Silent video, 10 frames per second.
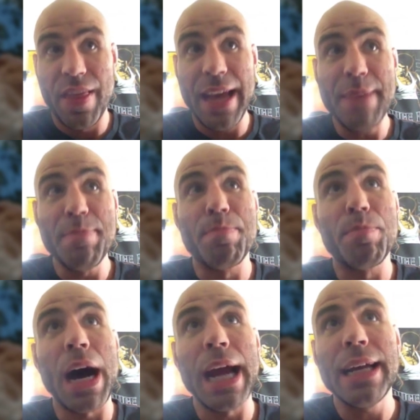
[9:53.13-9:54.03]
there
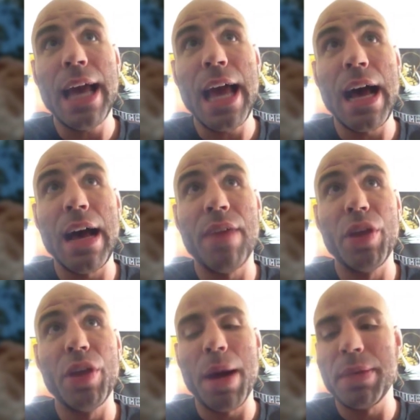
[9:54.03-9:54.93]

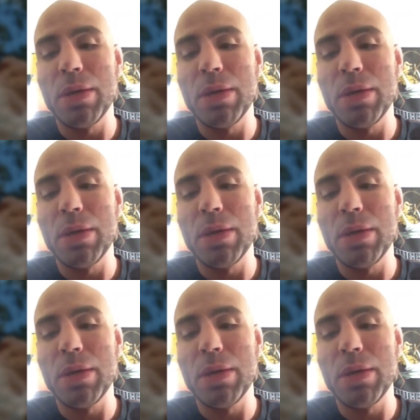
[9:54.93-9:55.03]
might